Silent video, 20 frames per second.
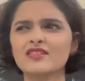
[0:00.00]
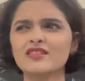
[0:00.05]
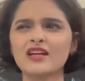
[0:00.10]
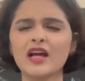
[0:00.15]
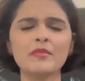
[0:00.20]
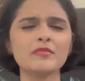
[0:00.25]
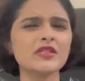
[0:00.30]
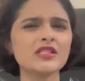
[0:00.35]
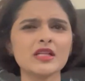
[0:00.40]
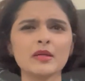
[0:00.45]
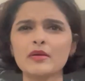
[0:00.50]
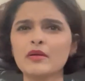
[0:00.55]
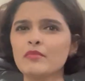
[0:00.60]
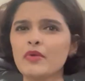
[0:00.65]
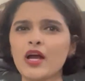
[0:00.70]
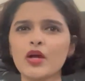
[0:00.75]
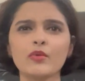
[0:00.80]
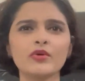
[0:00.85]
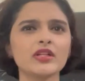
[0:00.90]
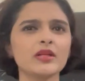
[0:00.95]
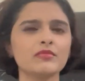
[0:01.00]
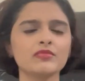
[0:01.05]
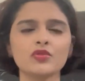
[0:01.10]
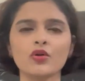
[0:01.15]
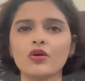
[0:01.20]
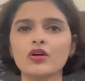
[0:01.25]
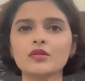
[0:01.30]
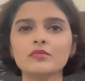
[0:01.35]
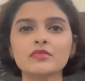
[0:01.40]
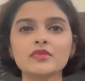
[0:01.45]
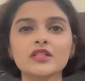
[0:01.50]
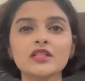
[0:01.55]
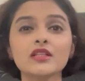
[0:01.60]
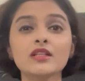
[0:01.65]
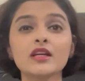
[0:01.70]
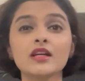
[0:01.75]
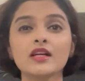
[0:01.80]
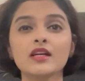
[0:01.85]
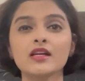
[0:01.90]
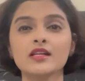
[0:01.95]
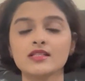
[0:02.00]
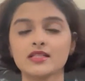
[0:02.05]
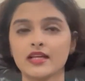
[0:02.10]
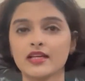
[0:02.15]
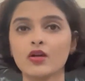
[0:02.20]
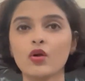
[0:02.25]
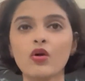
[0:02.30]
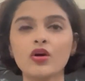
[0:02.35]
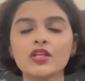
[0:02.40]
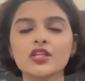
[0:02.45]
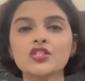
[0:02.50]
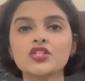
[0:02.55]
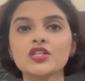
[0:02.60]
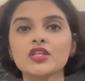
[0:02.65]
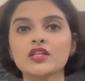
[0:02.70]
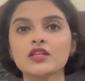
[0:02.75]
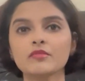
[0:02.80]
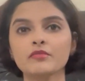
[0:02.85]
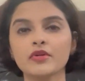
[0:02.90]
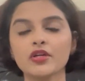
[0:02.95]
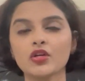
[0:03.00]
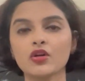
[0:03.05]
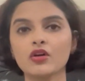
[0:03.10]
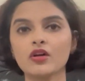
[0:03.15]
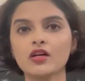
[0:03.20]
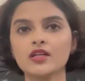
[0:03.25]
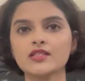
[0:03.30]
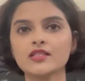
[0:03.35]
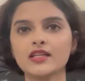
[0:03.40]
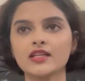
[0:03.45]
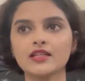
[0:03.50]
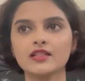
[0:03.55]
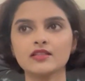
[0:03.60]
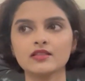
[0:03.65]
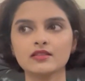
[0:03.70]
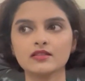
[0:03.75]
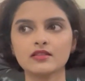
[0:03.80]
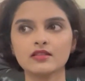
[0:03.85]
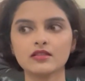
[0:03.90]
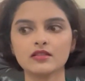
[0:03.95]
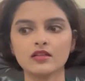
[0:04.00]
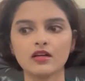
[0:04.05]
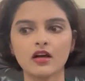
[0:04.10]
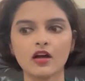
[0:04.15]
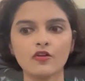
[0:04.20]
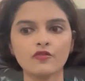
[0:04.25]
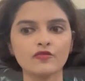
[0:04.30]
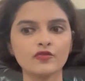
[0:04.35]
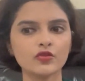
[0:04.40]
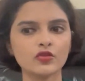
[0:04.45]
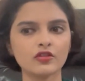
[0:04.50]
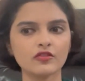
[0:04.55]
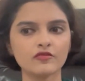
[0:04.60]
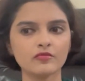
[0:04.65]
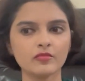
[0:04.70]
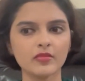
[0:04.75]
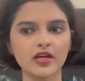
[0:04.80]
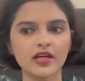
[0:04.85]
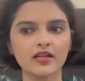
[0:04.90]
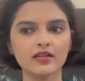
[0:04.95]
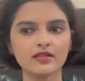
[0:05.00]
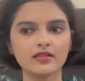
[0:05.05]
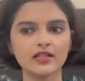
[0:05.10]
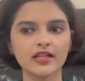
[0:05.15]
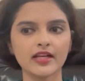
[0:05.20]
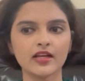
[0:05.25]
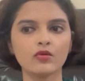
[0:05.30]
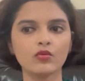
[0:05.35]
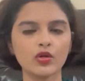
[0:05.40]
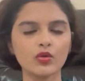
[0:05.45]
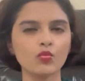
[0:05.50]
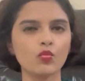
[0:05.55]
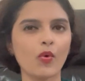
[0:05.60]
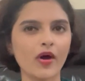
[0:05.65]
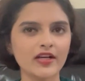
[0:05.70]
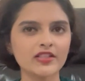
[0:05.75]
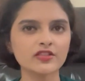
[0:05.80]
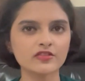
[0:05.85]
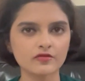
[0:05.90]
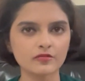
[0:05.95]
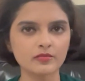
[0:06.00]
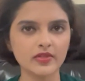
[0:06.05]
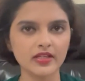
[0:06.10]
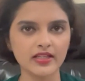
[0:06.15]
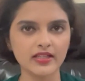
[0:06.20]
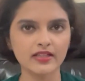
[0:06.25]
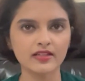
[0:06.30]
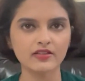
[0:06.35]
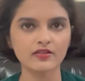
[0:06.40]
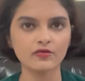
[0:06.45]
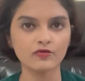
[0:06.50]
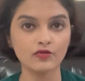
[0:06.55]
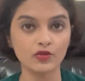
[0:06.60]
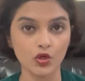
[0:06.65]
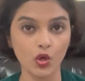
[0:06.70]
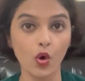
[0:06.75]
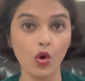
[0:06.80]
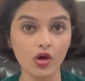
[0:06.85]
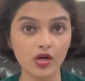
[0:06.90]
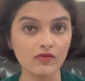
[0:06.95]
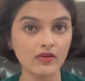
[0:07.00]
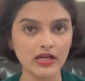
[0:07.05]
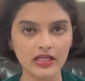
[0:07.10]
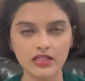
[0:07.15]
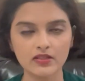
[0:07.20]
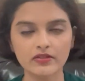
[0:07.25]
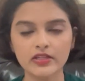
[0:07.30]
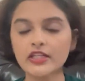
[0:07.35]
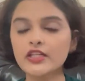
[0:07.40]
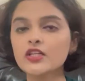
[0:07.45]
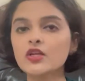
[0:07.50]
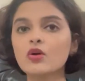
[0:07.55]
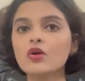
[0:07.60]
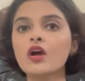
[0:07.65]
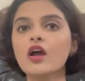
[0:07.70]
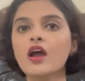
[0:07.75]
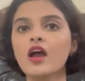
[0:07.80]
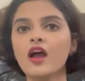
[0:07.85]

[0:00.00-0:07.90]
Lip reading: I'm just coming back with abnormal psychology because in a few of my, like in one of my vlog wale video,